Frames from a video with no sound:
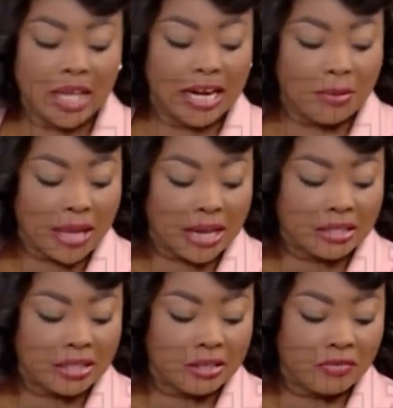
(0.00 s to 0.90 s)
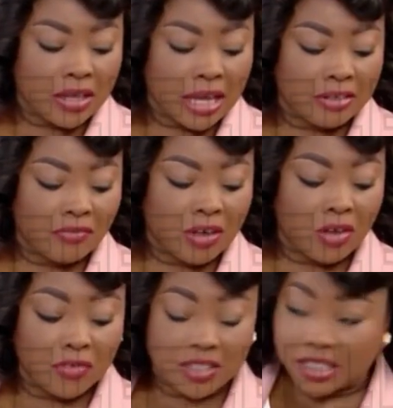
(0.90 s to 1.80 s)
And if an
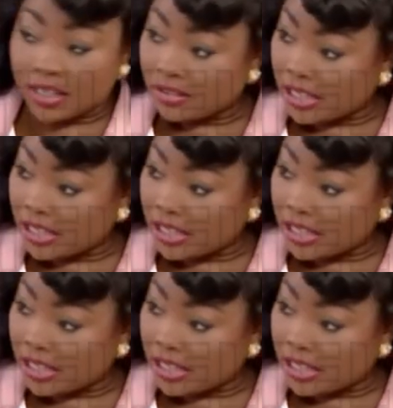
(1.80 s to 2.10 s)
officer,